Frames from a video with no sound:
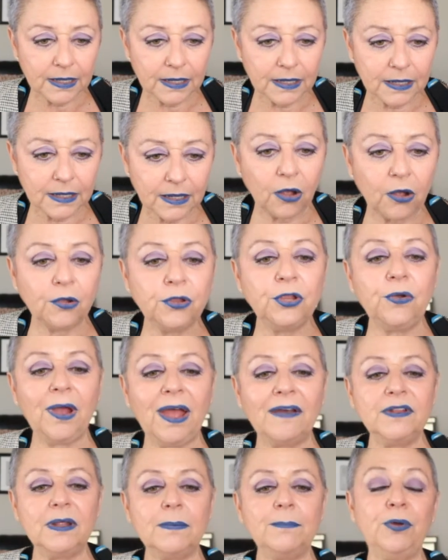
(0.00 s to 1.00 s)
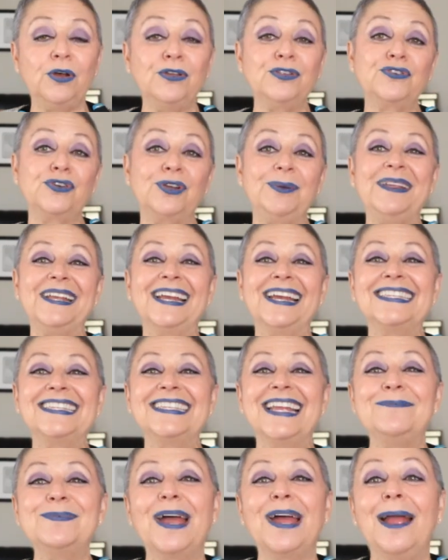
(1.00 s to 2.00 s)
oh, you have them both streaming at the
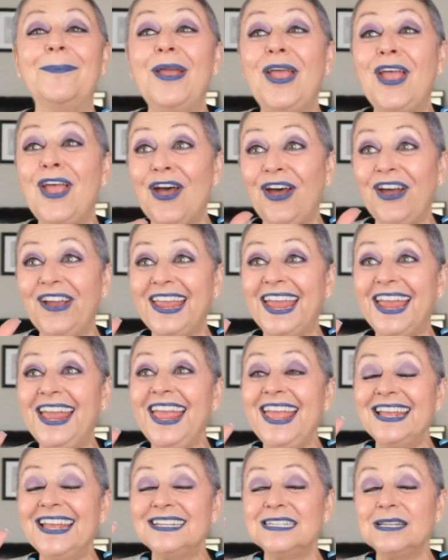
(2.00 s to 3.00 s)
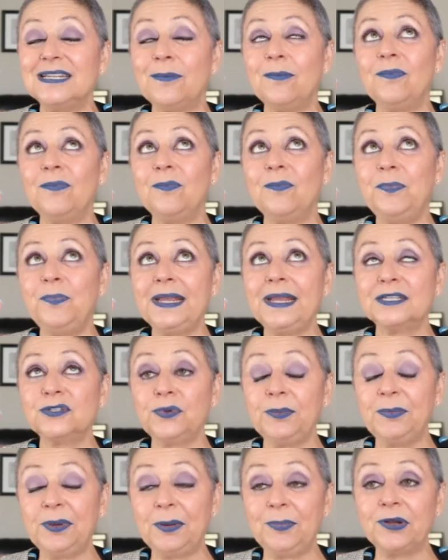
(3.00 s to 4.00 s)
same time. Okay, because
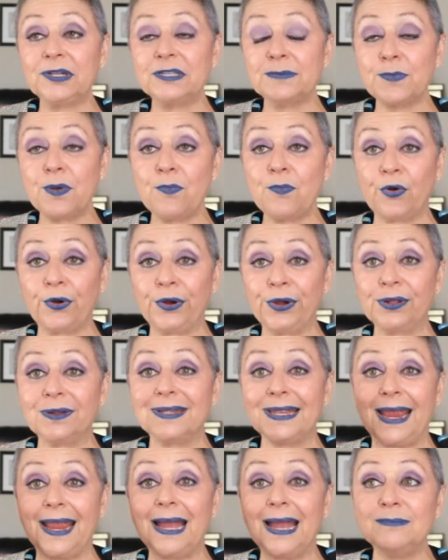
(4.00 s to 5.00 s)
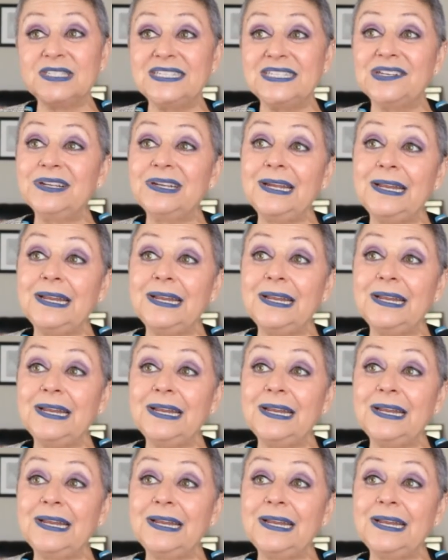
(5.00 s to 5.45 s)
remember it's Memorial Day. I'm still going to